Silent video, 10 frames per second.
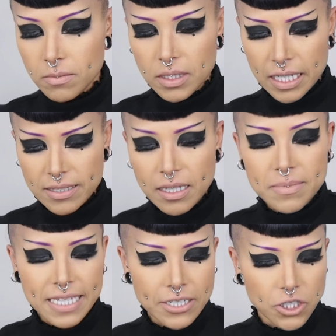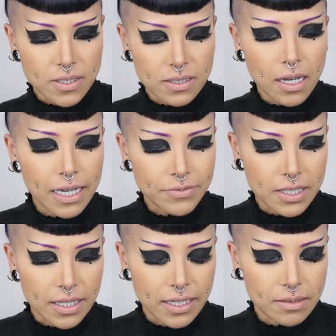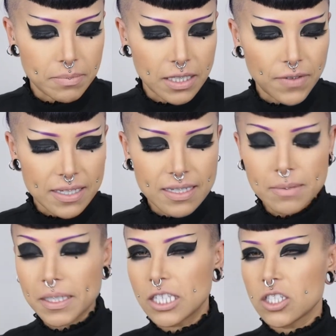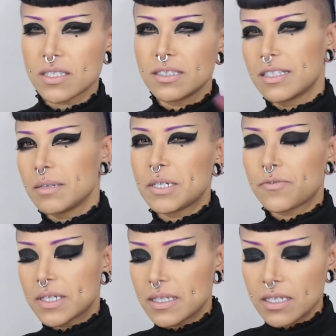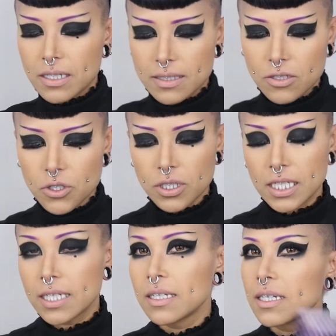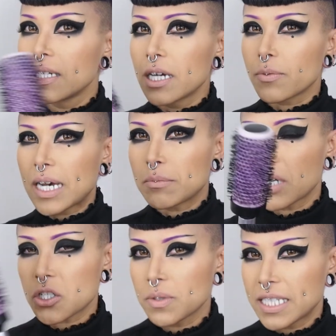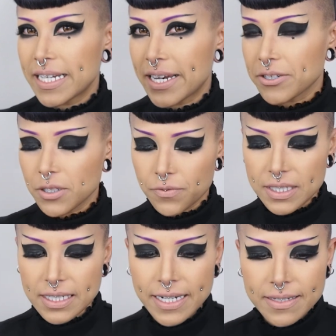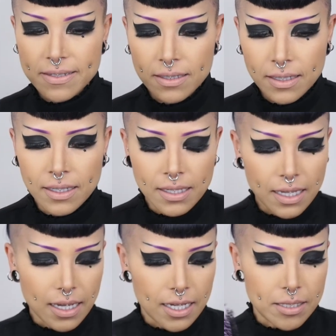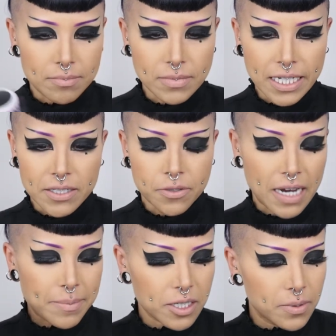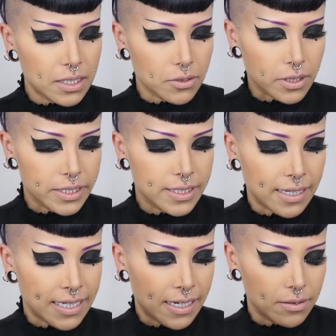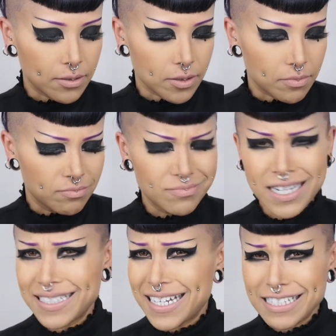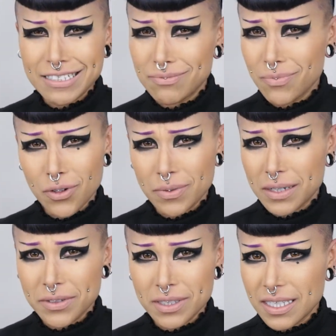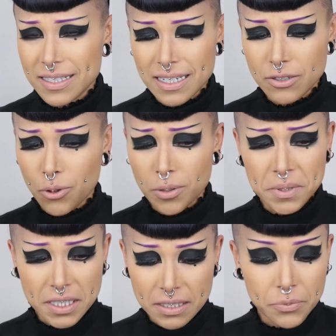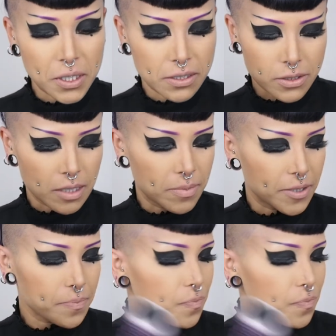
like some sections, not everything, but if I see something that looks a little bit frizzy, because usually a round brush will take care of the frizziness, um, like a ceramic one or a titan or titanium or whatever they decide, tourmaline one or something.